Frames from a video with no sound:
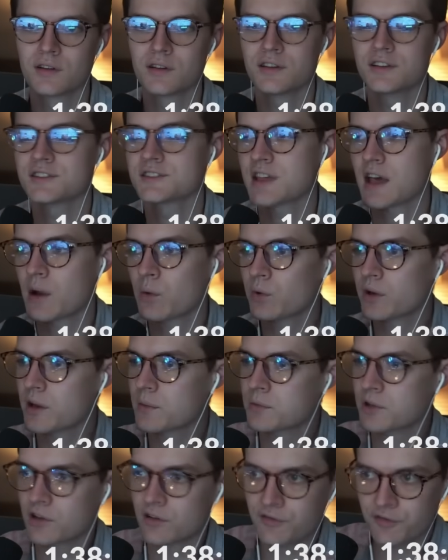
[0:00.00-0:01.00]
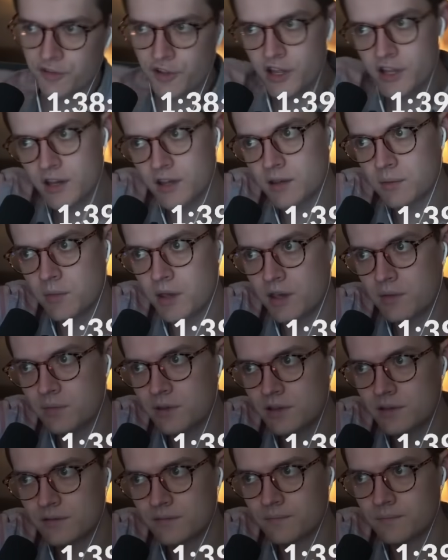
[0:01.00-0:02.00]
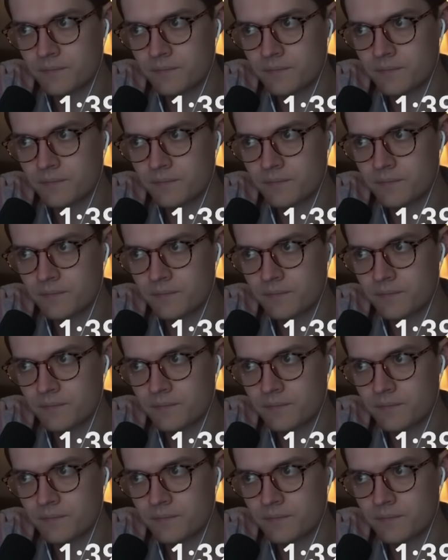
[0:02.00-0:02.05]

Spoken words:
Is that what I'm conflating, maybe?